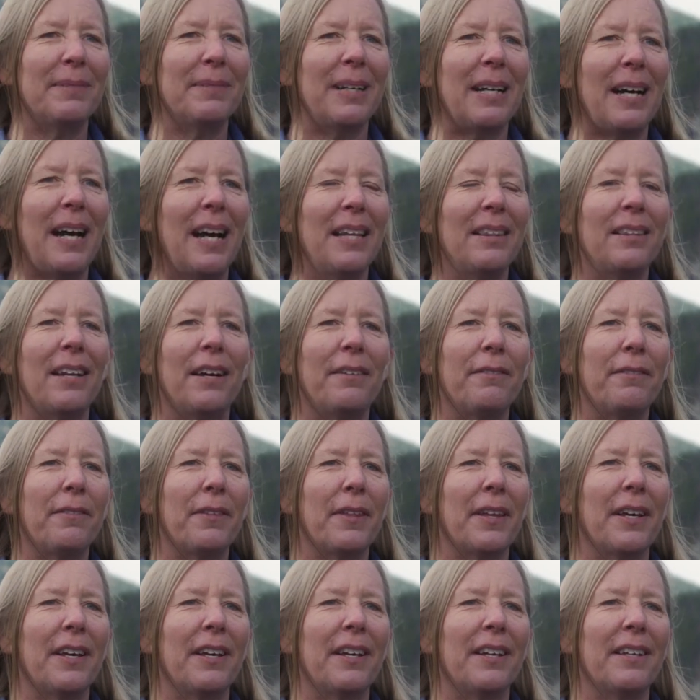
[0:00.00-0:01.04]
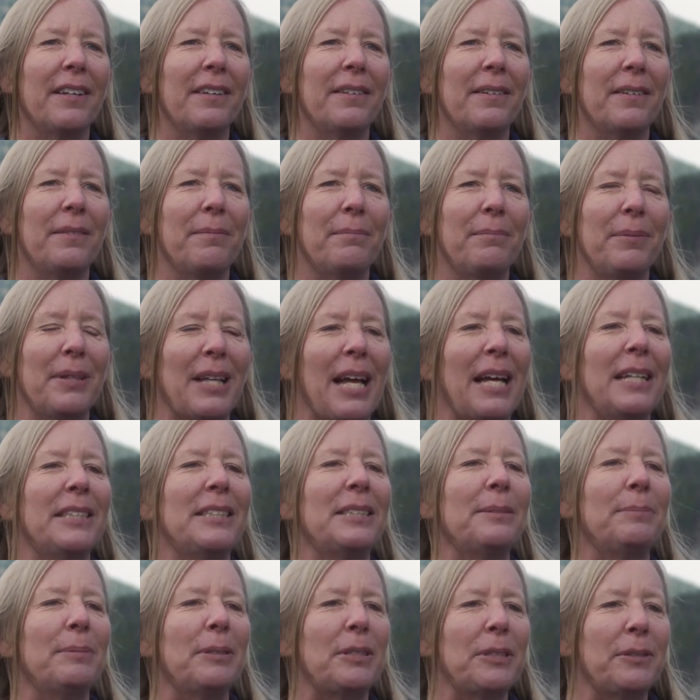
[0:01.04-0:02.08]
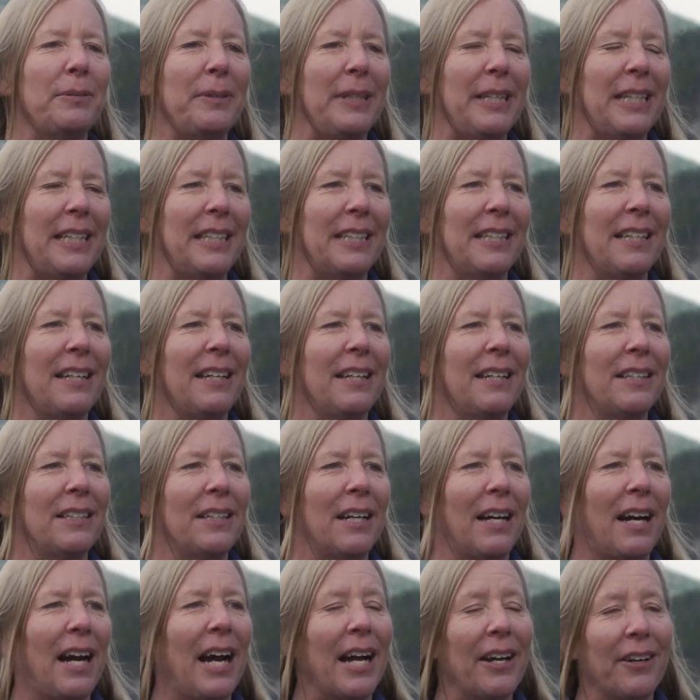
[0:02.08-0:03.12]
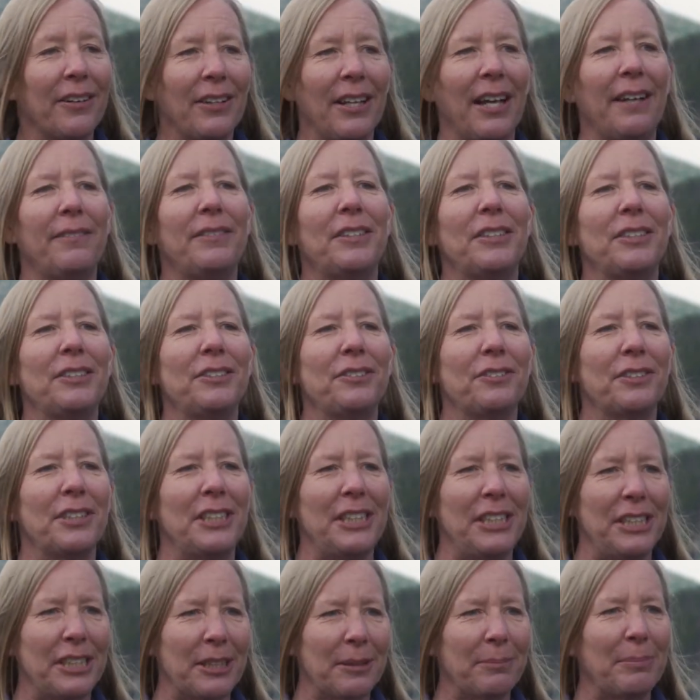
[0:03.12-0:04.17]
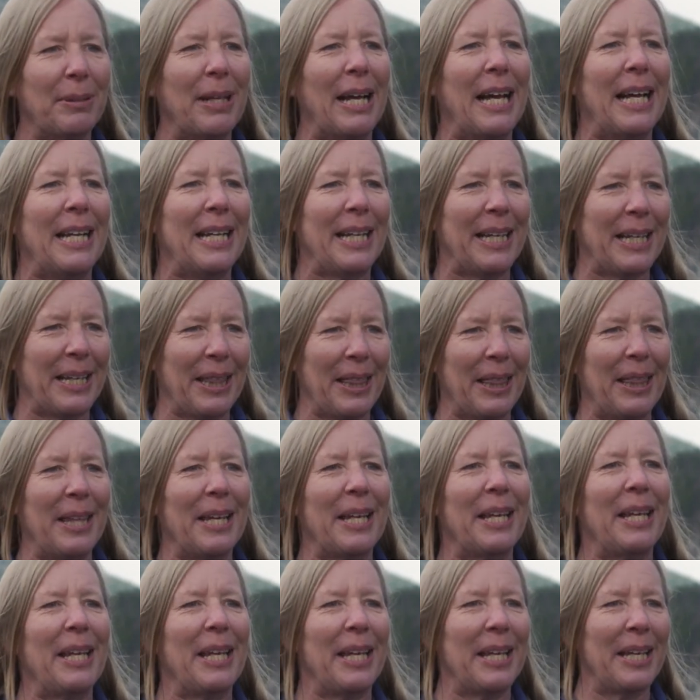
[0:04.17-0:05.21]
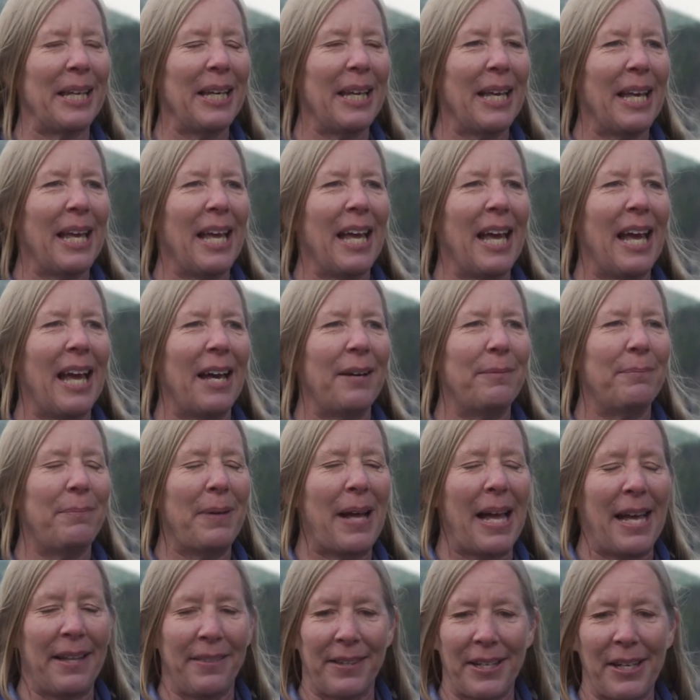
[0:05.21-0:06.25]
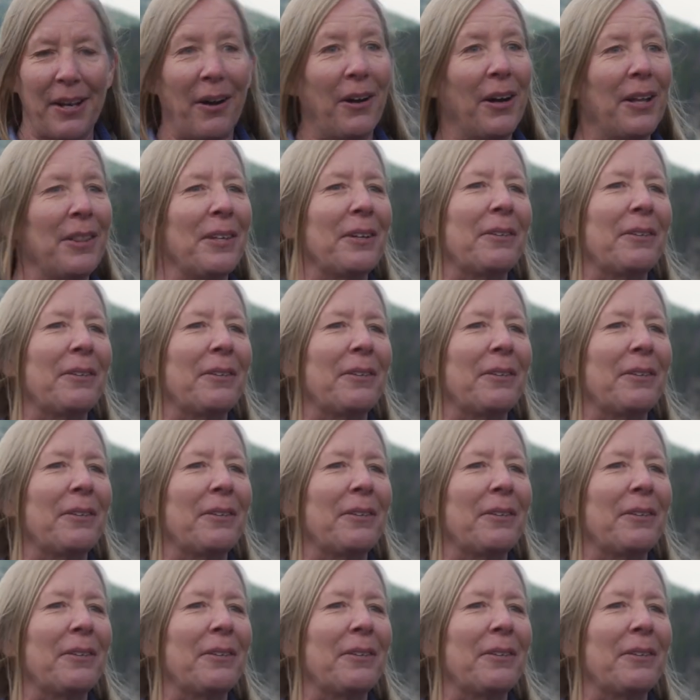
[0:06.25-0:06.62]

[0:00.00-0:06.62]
I love the blend between higher level strategic planning and thinking and the on the